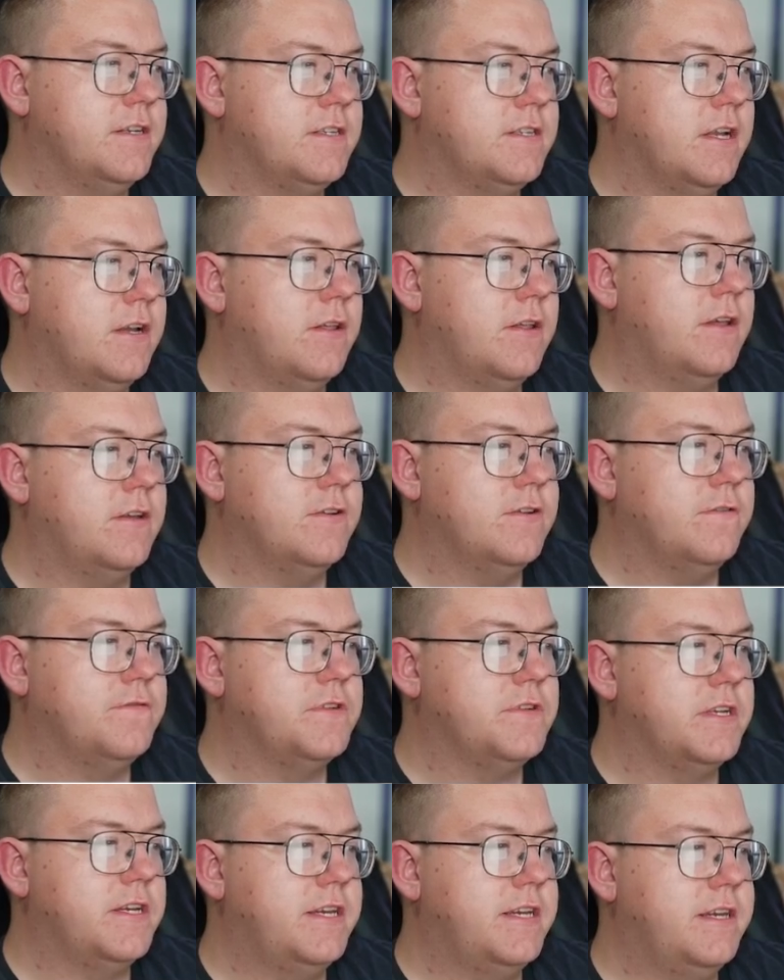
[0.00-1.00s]
there's
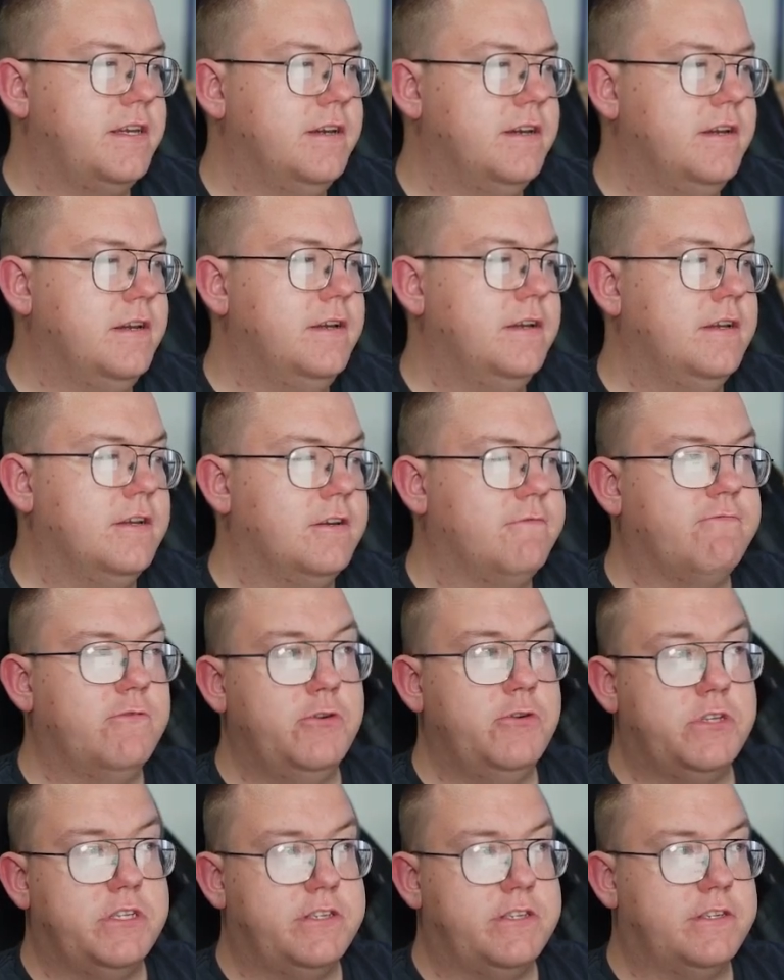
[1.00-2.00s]
obviously
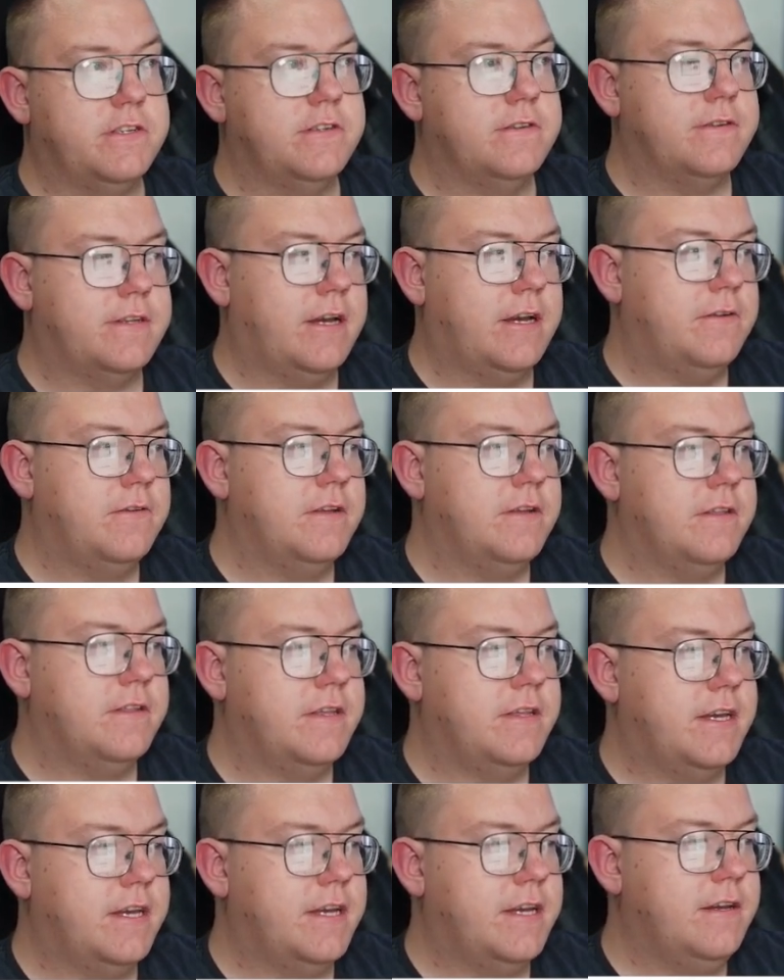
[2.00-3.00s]
roots down there